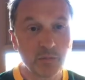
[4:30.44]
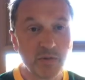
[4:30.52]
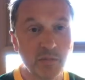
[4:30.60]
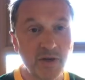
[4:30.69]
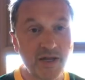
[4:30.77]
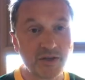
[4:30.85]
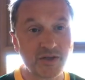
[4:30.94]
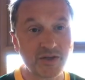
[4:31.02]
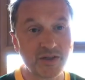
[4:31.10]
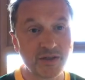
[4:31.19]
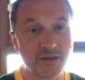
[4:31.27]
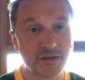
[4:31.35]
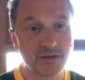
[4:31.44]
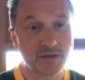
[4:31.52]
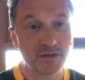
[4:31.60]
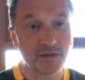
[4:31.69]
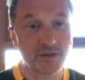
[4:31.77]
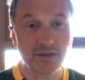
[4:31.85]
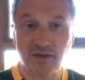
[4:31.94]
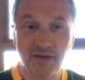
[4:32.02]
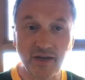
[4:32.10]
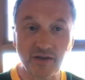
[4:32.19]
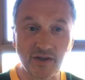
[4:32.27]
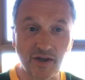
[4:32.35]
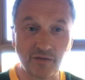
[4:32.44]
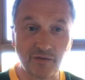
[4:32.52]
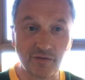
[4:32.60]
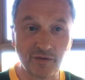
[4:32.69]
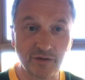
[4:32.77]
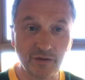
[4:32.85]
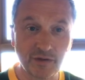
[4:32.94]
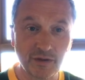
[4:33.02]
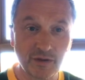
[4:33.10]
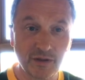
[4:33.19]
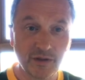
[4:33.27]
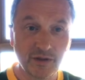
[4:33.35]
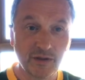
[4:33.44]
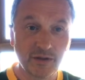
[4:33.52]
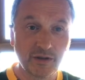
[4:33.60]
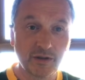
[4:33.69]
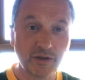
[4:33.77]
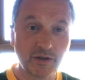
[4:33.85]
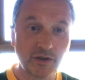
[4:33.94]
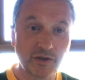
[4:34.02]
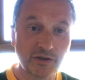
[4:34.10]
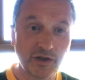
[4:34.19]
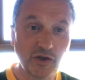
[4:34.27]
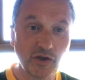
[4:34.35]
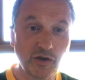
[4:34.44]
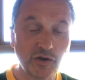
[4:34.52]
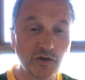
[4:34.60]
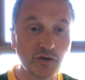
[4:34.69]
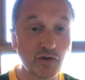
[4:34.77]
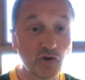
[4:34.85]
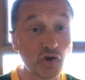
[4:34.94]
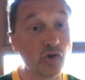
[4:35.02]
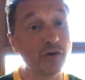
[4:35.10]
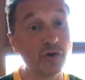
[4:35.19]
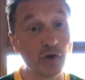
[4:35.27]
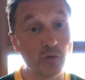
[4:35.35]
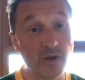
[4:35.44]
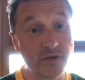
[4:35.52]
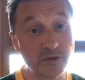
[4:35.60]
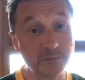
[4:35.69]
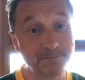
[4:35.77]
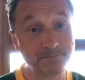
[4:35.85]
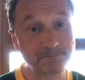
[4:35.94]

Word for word: Be blessed. Stay safe. Continue to enjoy the good weather.